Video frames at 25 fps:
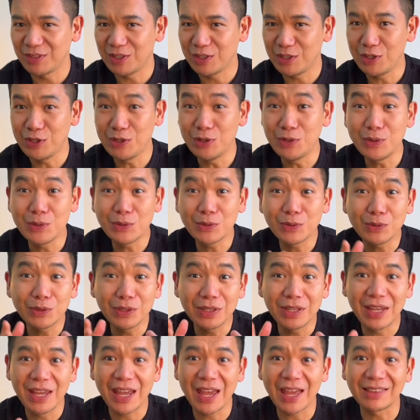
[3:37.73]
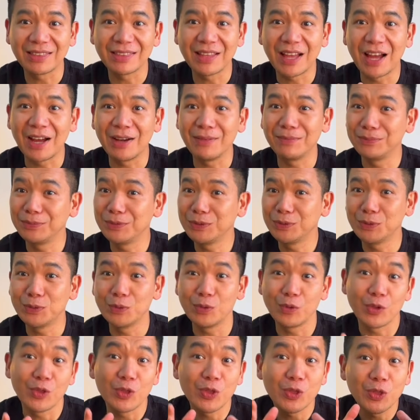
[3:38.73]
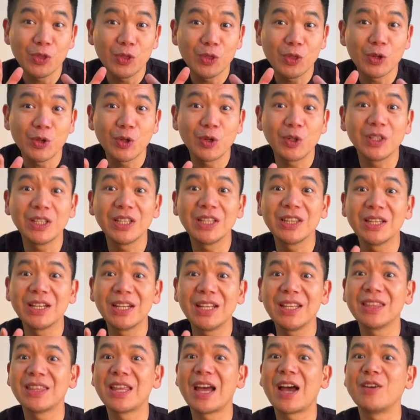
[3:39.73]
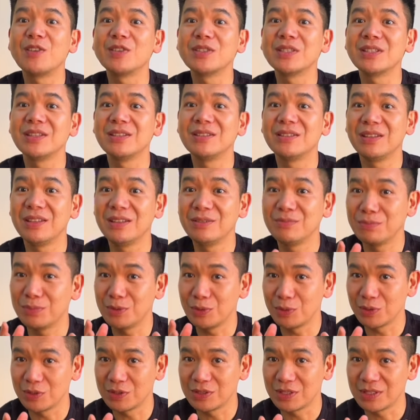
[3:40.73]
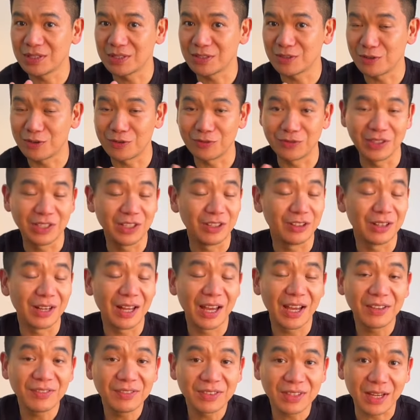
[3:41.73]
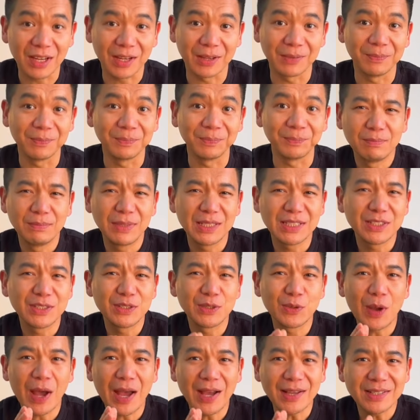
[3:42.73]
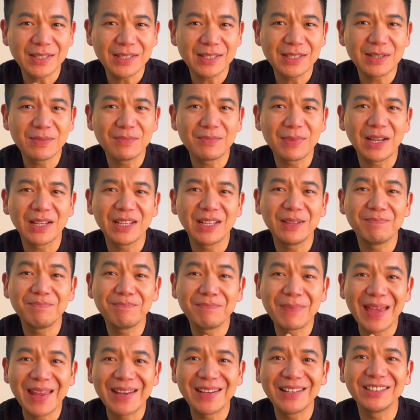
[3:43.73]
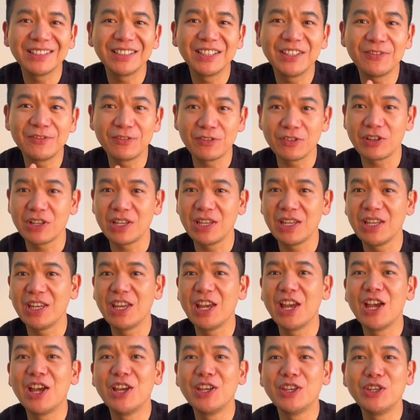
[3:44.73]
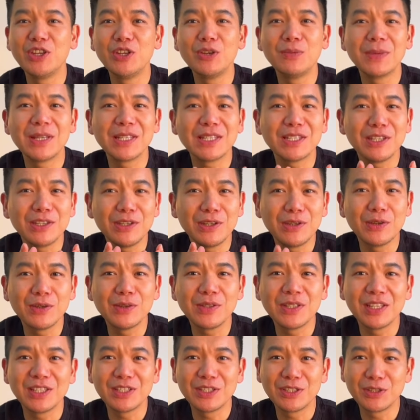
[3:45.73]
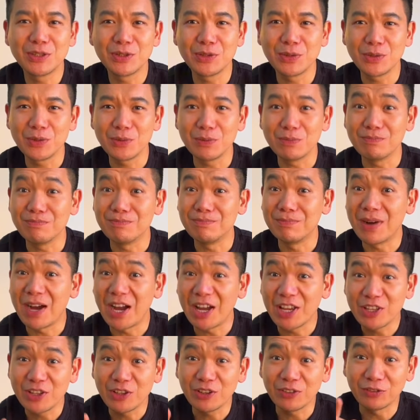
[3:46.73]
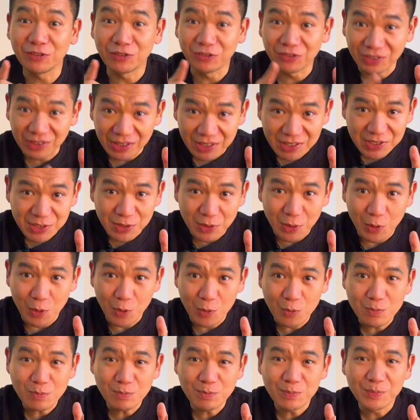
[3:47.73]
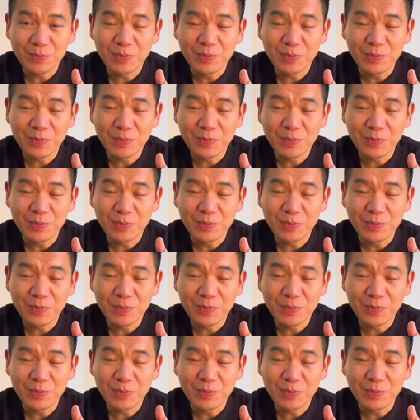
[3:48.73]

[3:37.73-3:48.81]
you could get up to 33,000 in bonuses over your lifetime. But to access the money penalty-free, you must use it to buy your first home